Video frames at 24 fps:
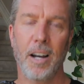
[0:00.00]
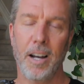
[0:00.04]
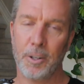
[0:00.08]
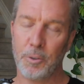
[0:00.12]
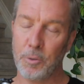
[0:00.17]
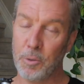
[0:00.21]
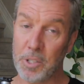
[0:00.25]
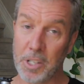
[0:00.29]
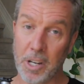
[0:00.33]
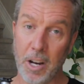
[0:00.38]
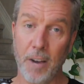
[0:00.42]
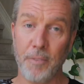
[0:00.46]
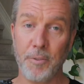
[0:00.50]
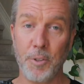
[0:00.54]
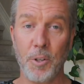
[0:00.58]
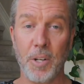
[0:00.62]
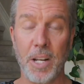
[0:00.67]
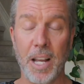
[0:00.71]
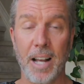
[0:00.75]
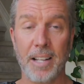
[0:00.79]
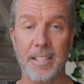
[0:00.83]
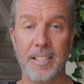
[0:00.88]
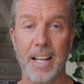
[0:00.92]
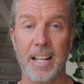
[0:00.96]
Cruising Off
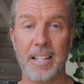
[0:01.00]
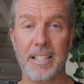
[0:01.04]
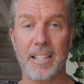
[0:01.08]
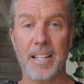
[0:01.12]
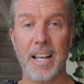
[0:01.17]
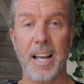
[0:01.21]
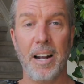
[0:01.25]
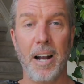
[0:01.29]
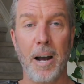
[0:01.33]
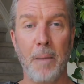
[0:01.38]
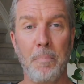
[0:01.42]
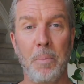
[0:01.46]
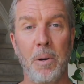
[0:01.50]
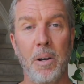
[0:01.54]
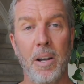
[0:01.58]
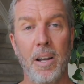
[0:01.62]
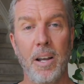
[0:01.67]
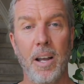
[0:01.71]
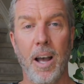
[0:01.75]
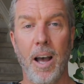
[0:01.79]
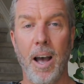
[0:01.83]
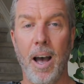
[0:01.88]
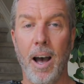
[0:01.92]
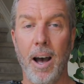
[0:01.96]
Duty has that set up.
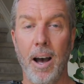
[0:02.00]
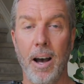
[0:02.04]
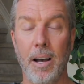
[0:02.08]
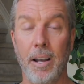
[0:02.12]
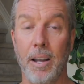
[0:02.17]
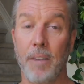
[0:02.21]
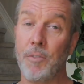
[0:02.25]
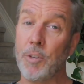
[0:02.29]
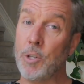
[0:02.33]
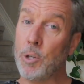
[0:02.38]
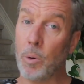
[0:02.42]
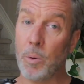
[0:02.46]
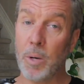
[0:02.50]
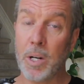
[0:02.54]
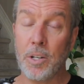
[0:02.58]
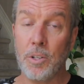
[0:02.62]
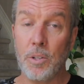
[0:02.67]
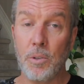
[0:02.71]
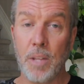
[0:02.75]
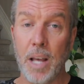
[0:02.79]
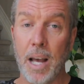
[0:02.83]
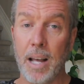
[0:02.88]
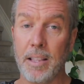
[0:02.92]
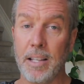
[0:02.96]
If you don't want to
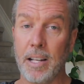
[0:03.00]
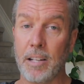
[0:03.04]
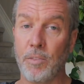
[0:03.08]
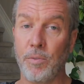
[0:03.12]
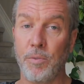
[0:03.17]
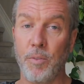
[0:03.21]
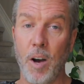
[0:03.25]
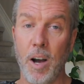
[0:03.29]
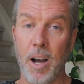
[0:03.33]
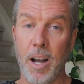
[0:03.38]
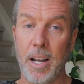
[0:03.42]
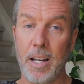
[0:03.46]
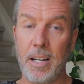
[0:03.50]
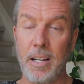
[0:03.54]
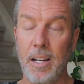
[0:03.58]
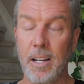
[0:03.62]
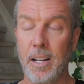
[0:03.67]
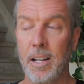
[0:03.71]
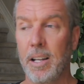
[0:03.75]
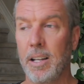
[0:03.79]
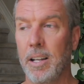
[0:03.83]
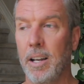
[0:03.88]
do that, that's fine.